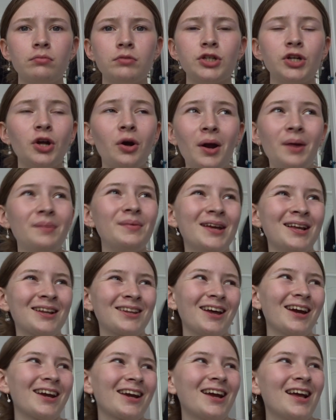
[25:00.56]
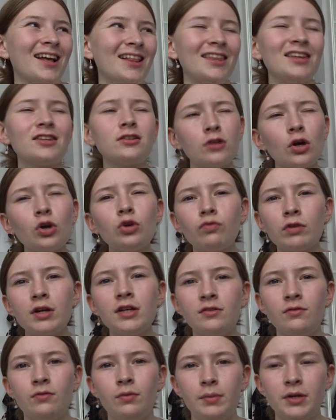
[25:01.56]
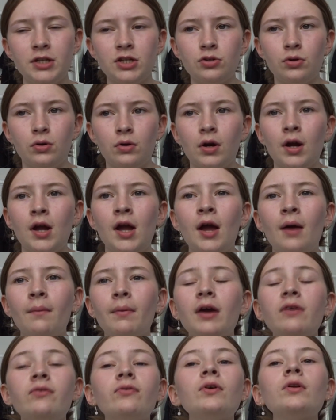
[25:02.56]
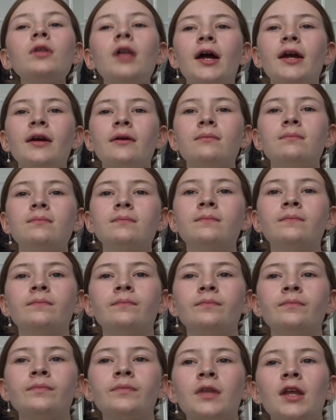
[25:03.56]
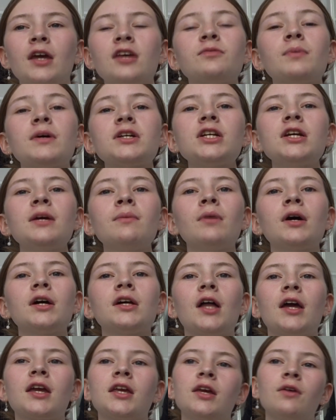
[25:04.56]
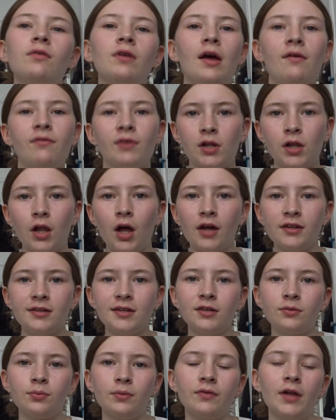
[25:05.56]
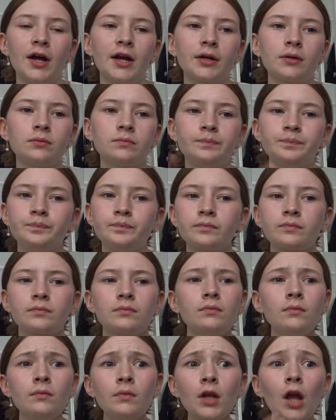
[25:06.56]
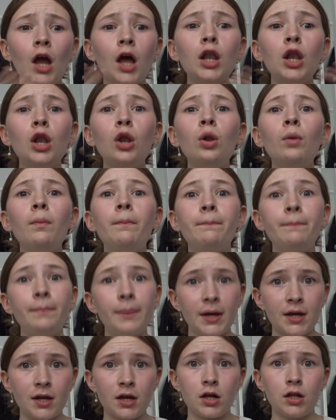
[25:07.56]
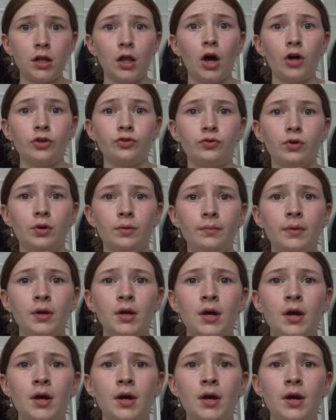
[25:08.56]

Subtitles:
Do you know what I mean? Like, there's no reason for me to talk. But I feel like, especially in my, like, year 11 classes with, like, a big classroom,